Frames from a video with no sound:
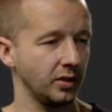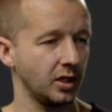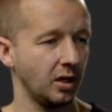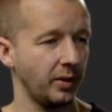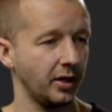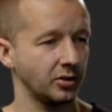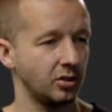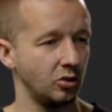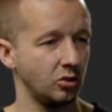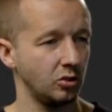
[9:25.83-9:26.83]
to really come out
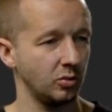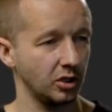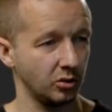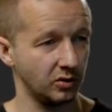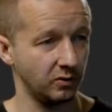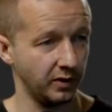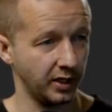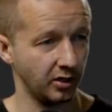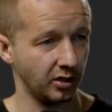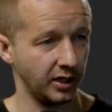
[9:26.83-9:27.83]
too, too much. So it's
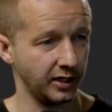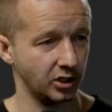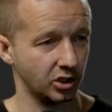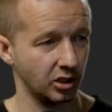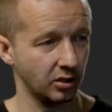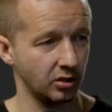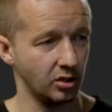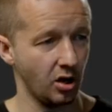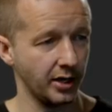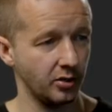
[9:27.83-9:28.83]
very just
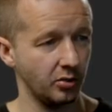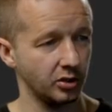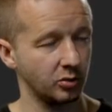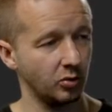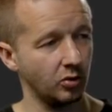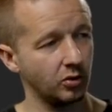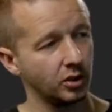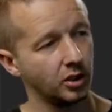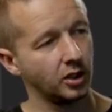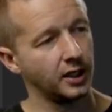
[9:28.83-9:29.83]
not noticeable.
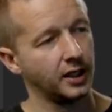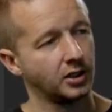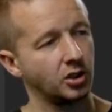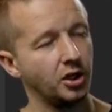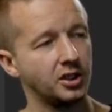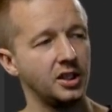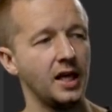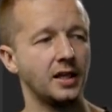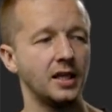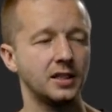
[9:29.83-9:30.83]
So you can see
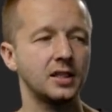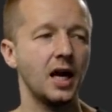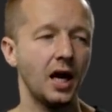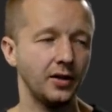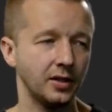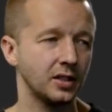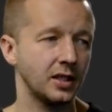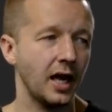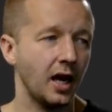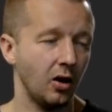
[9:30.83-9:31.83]
that this is how, this
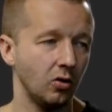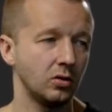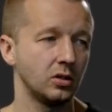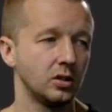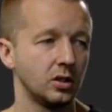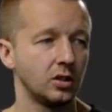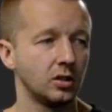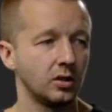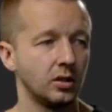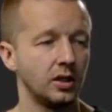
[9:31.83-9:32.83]
is how
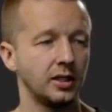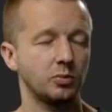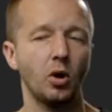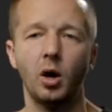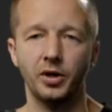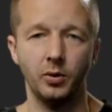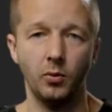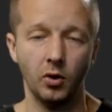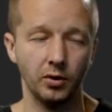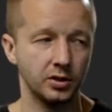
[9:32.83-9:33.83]
this property
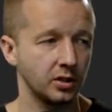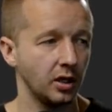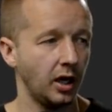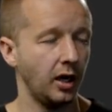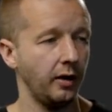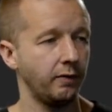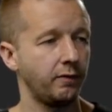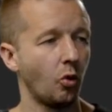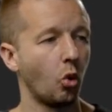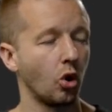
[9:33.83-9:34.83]
works uh,
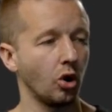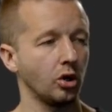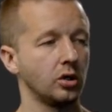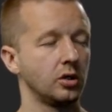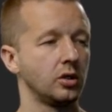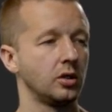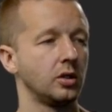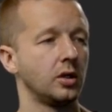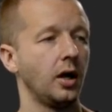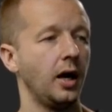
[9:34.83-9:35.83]
for,
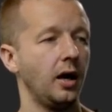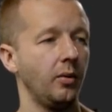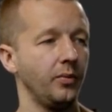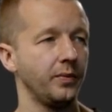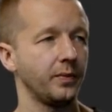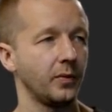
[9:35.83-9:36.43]
um,